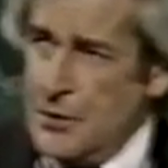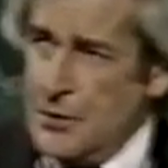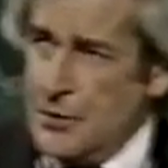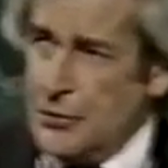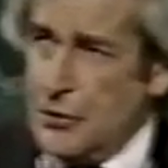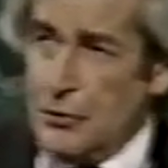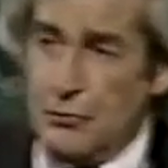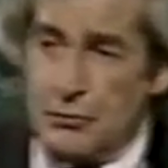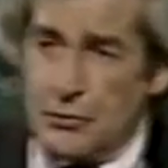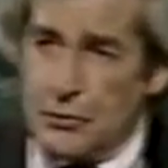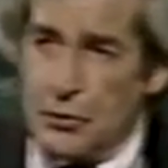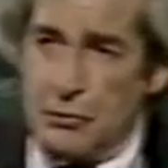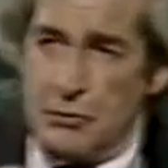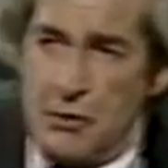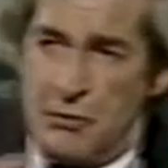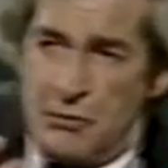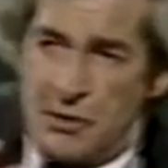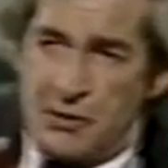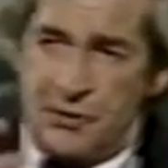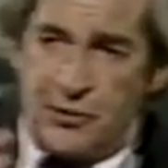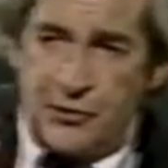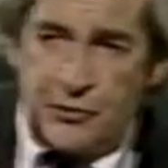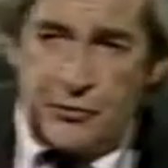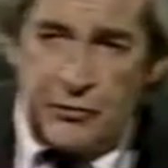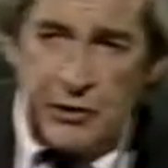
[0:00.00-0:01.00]
Do you know
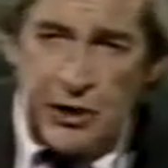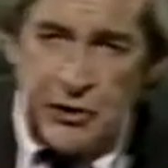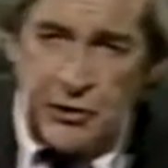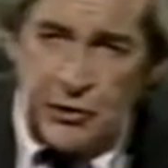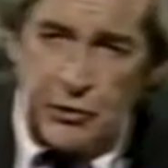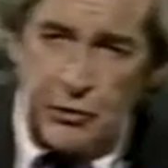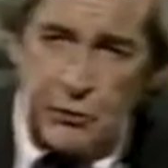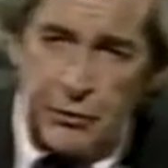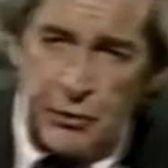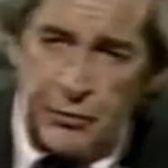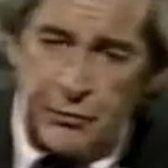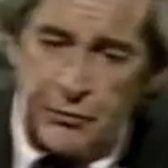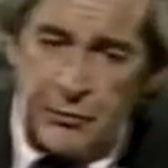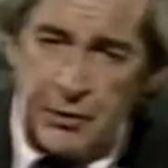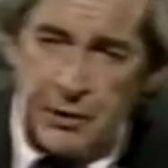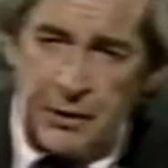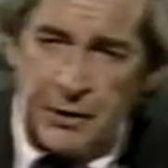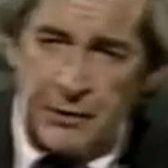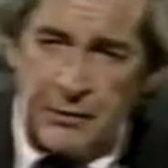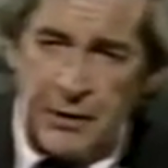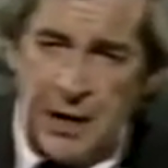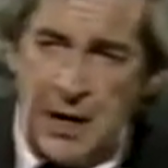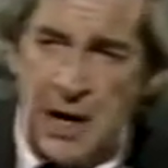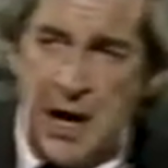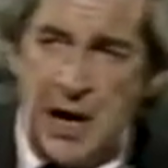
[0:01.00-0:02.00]
the stress you go through on the
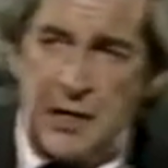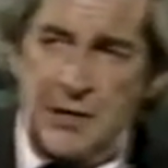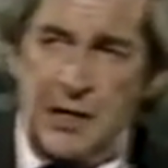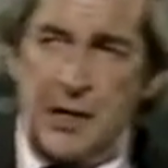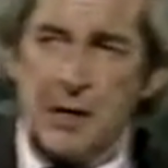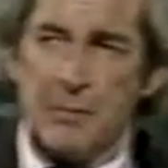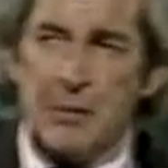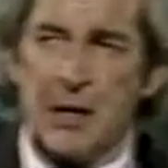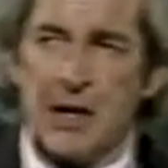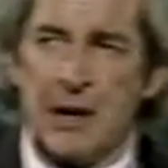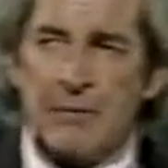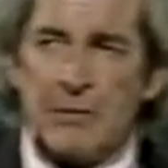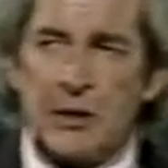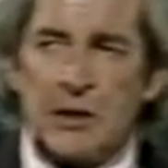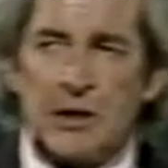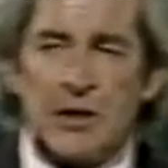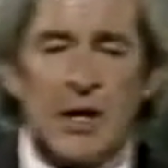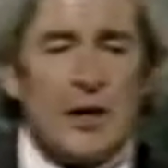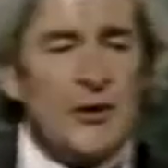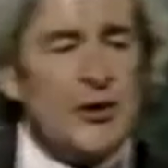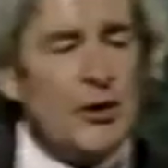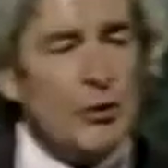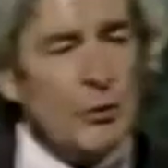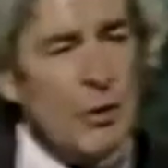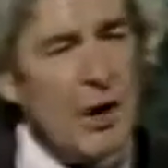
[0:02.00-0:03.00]
telephone? Has anybody ever
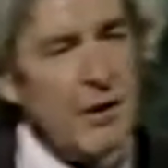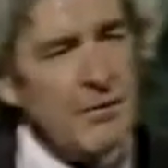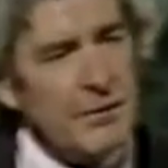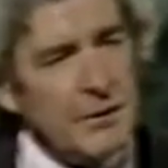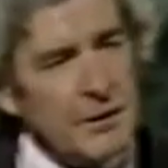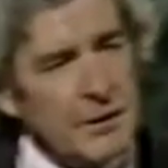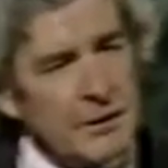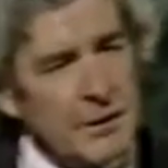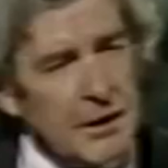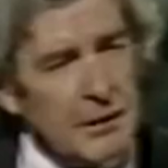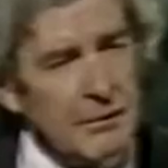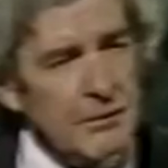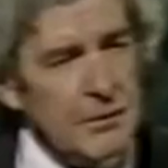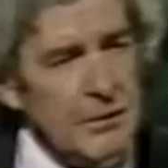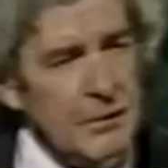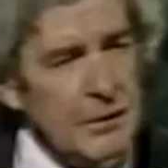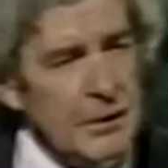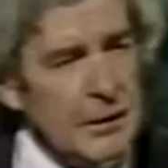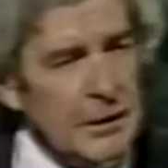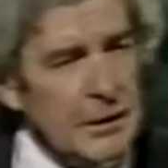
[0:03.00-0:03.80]
cut you off on the telephone?